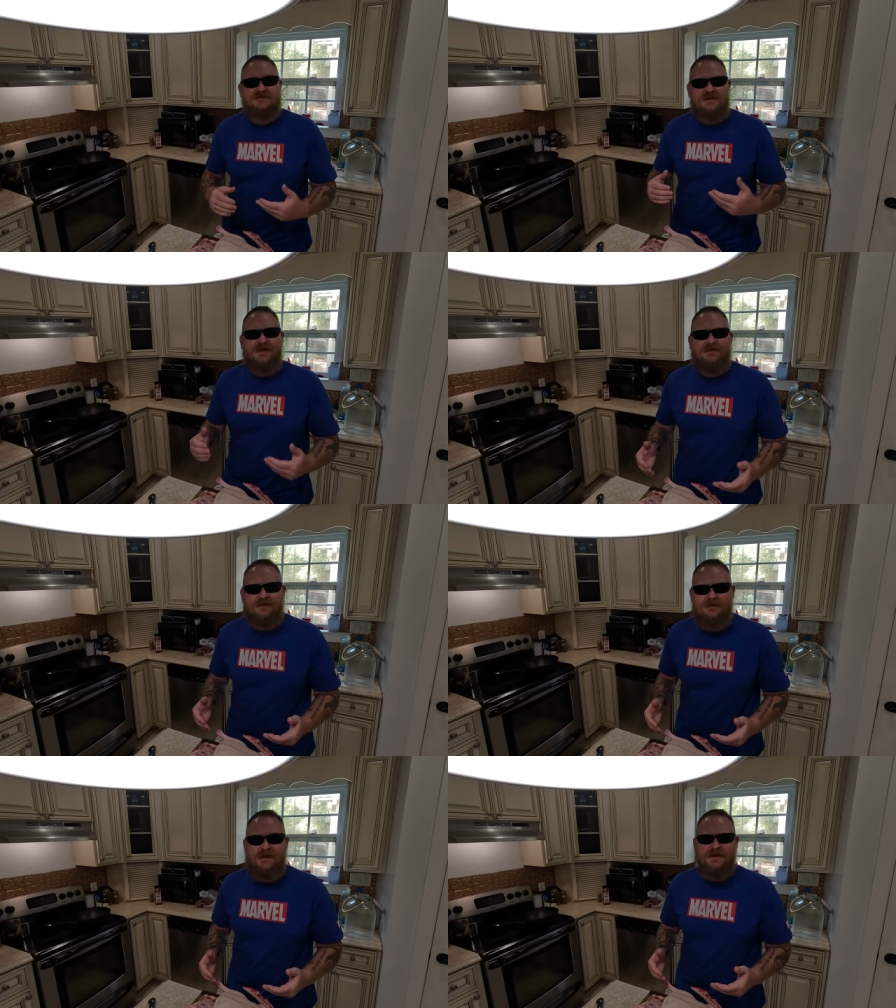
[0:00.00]
is not
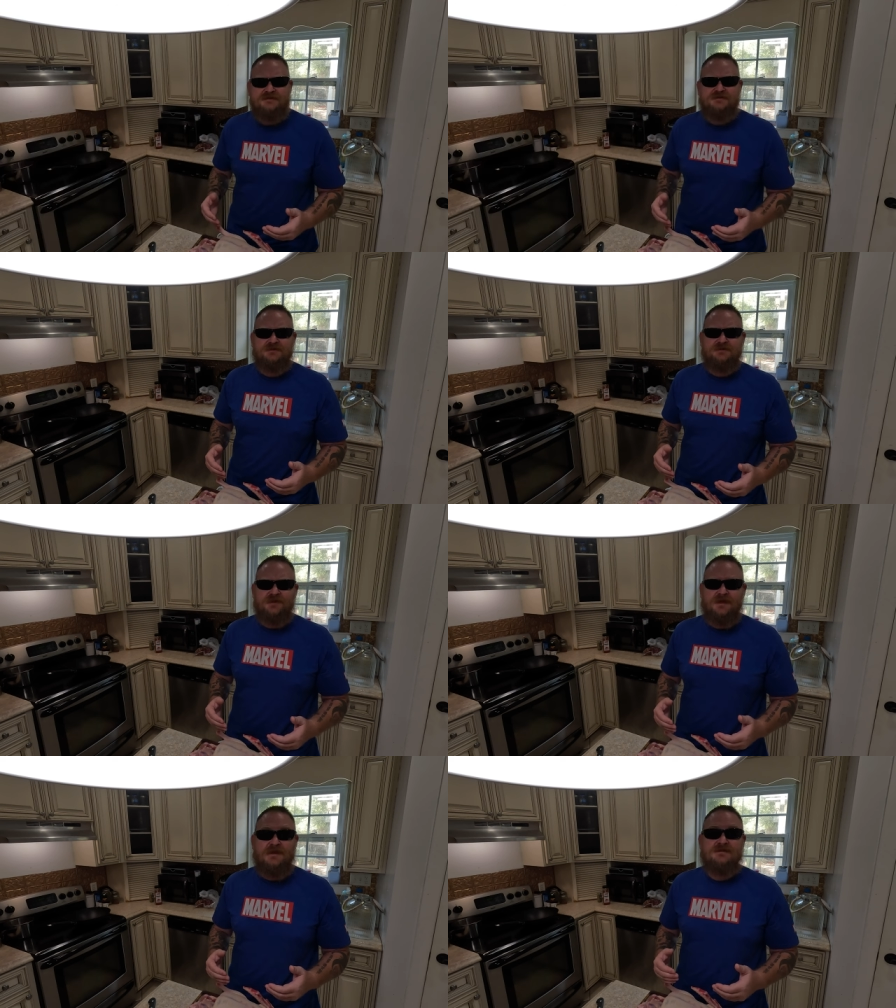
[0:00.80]
their natural
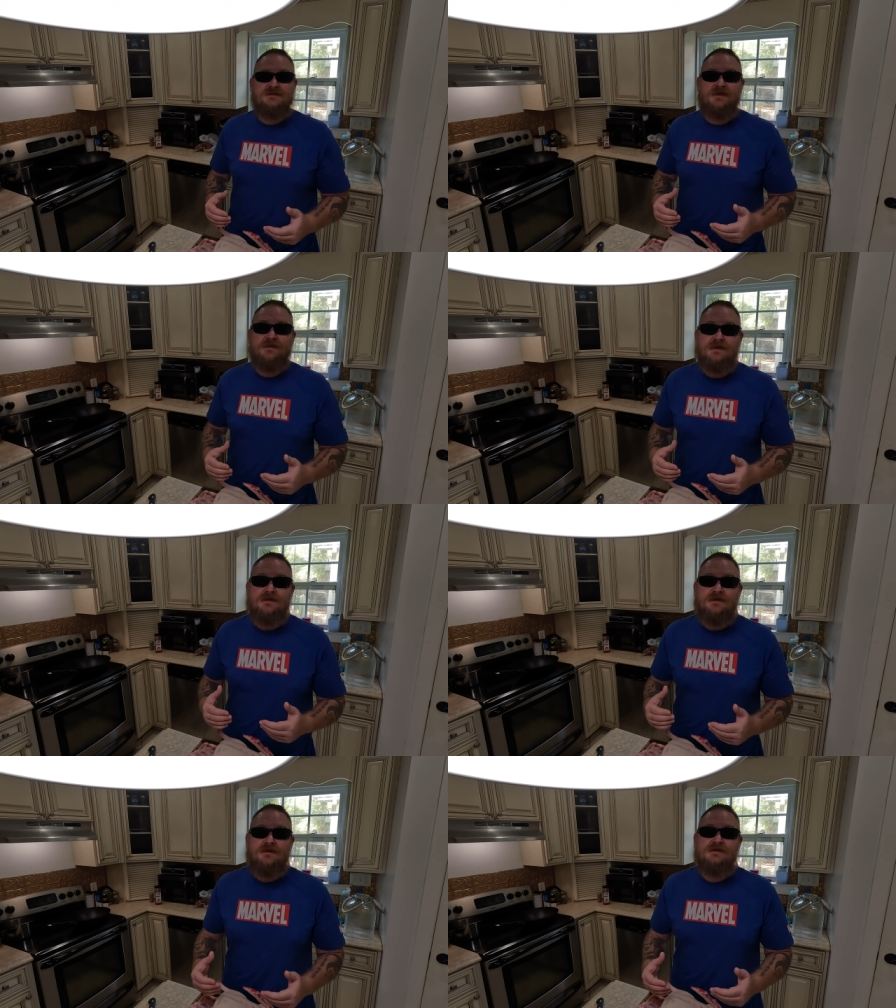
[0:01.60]
range and they
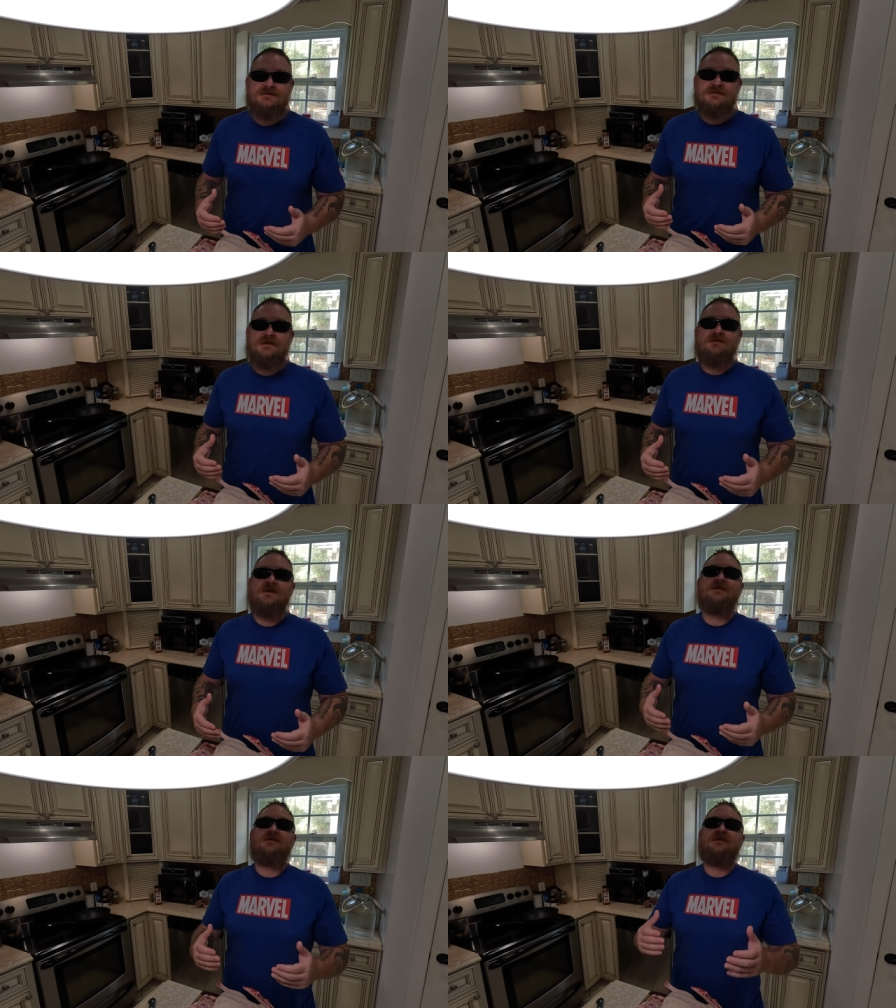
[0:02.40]
are causing a
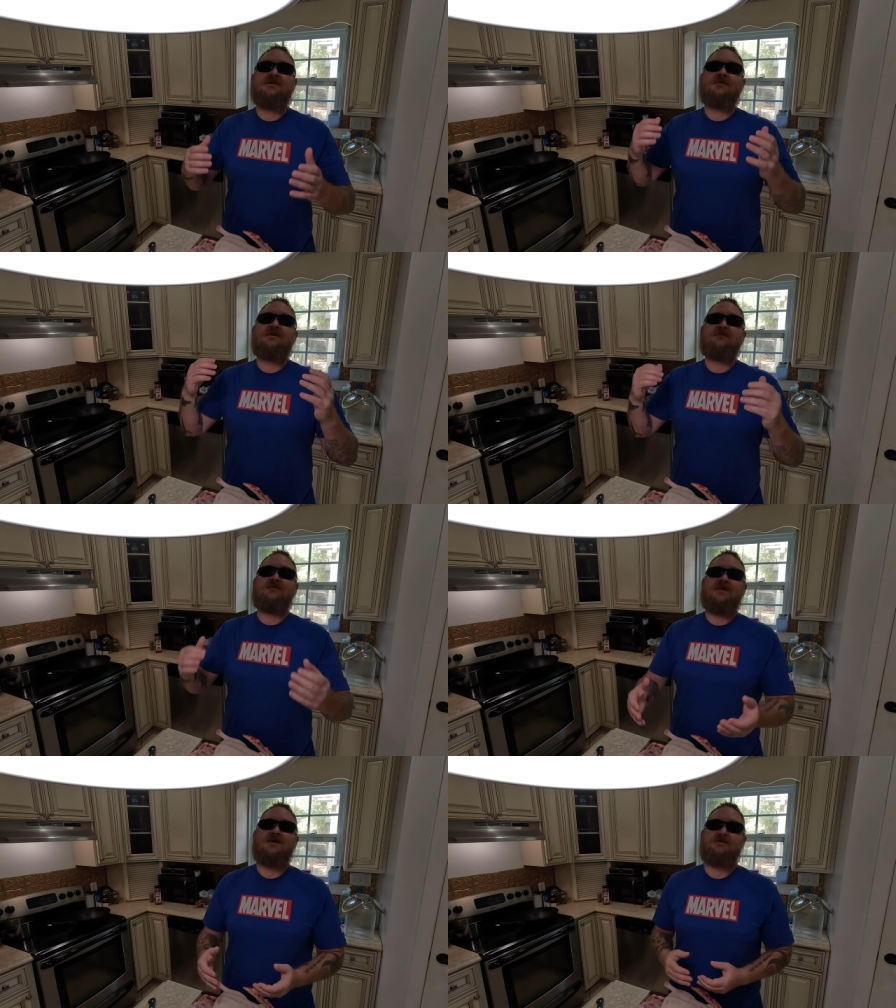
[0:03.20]
great deal
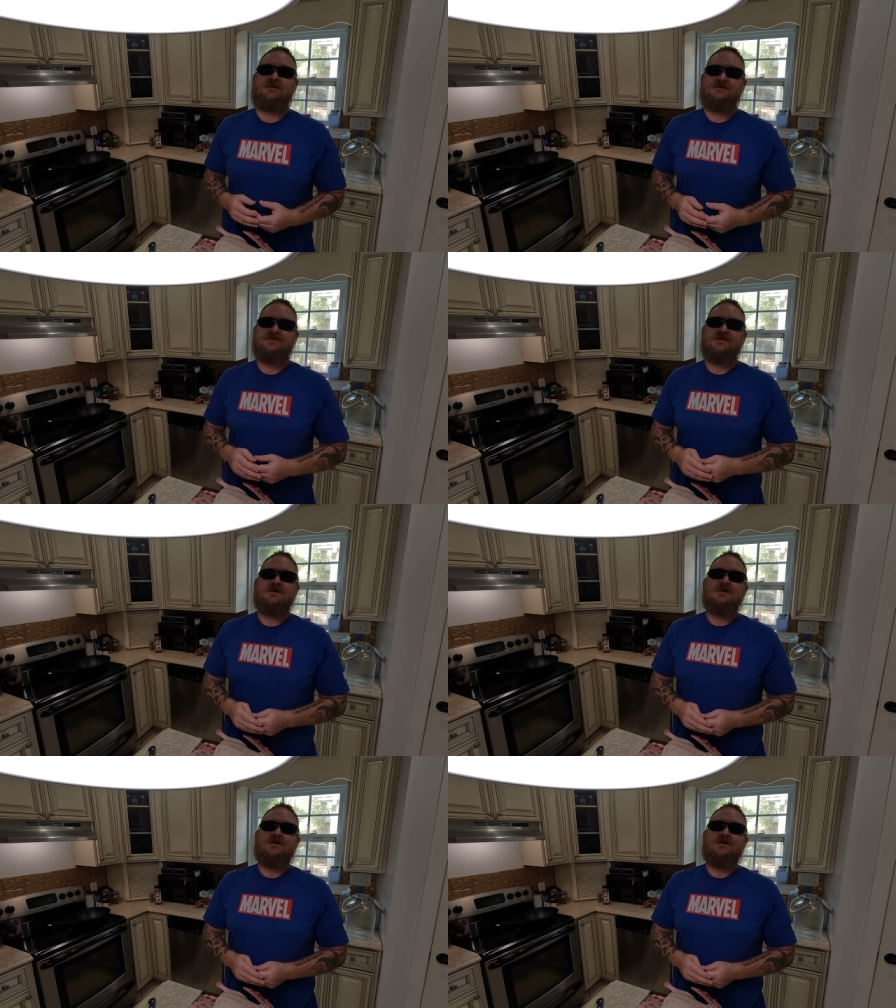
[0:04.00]
of damage.